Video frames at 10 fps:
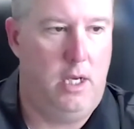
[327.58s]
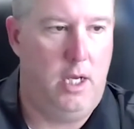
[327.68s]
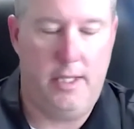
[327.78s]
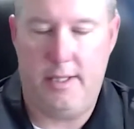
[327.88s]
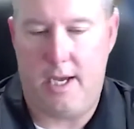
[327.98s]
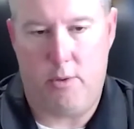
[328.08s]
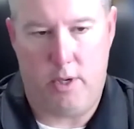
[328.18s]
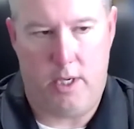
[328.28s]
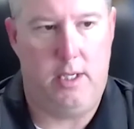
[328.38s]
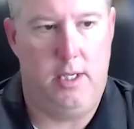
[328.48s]
and then that
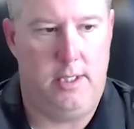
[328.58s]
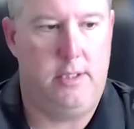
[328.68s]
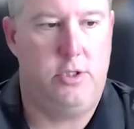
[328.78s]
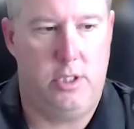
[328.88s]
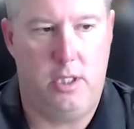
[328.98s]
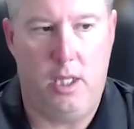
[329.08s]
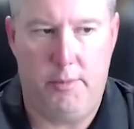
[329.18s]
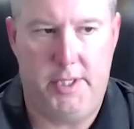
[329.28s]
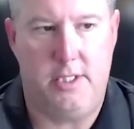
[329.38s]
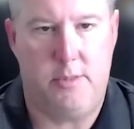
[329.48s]
way it should
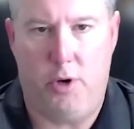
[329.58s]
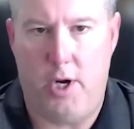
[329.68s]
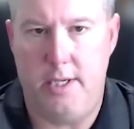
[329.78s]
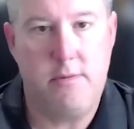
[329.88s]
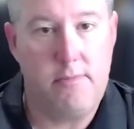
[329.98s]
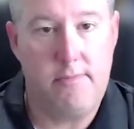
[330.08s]
limit the spread.